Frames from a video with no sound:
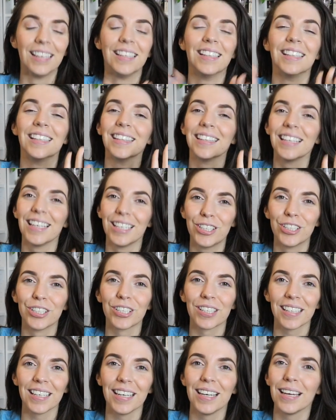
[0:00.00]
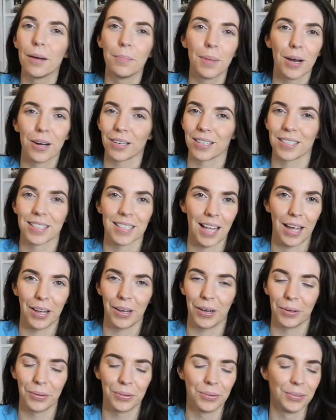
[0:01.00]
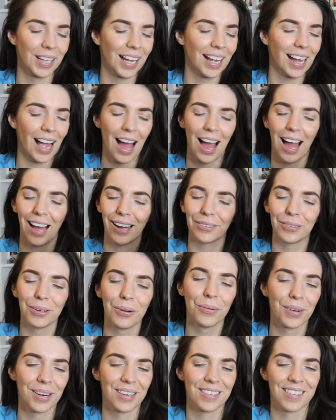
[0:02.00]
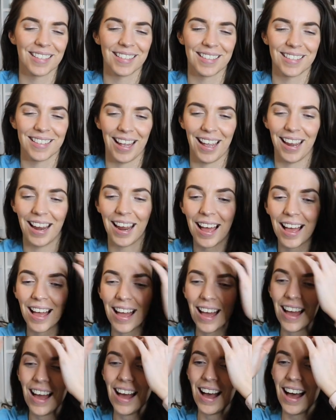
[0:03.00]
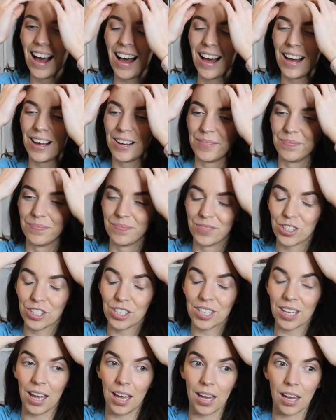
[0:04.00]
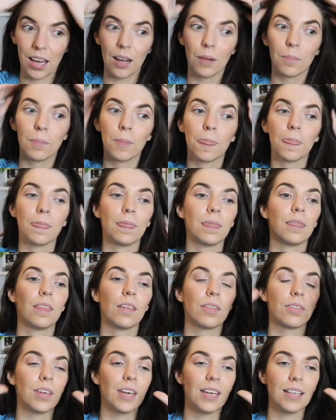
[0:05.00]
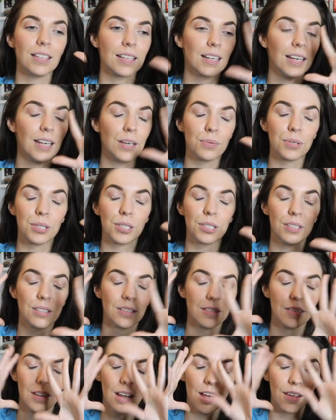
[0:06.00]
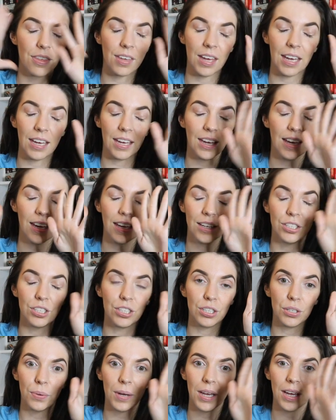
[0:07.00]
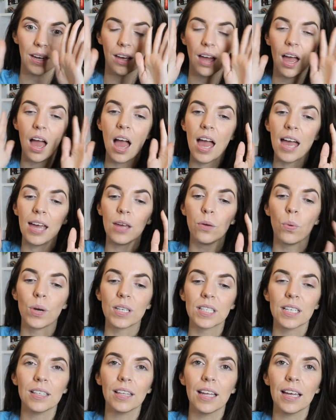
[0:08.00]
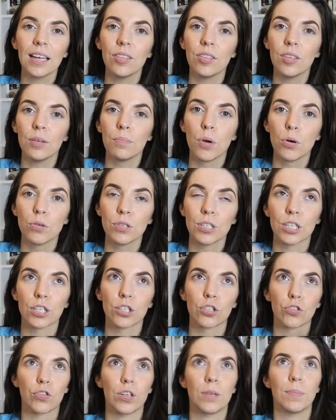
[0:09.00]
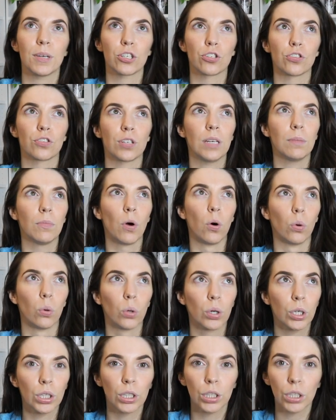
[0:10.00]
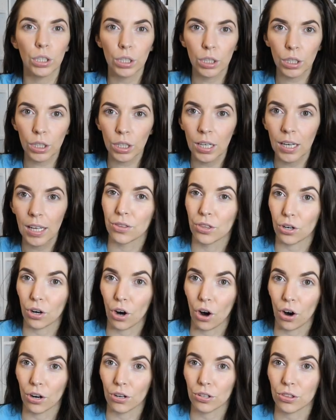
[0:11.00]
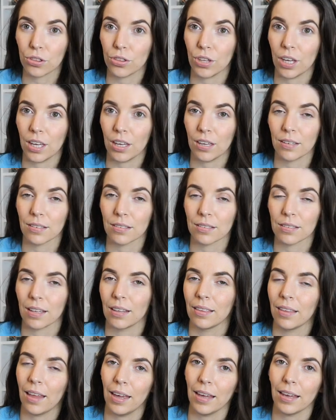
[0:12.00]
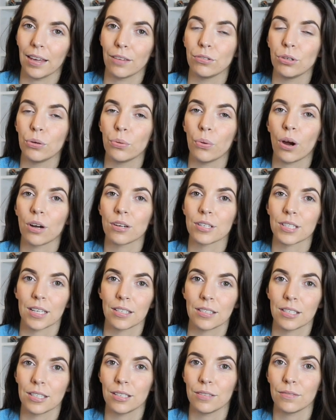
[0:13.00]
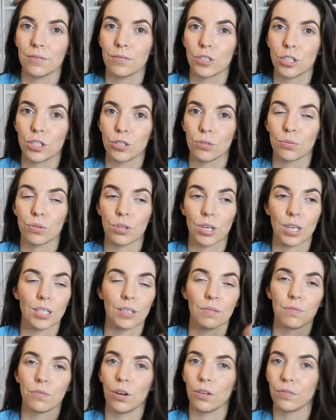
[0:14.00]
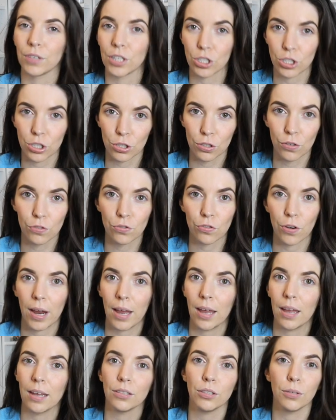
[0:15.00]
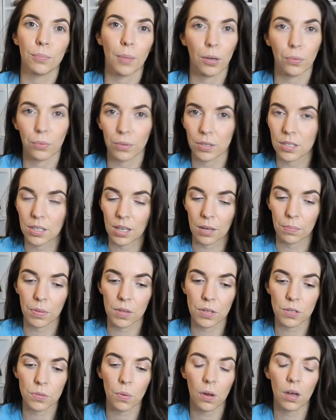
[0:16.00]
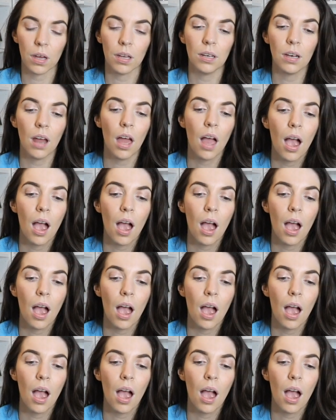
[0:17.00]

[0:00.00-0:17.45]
Literally American Psycho. Like, I don't what else to say. Just like the things that he was thinking and doing. It wasn't like the most extreme horror. There are things, like, if you are sensitive to things involving children, you might want to skip this one.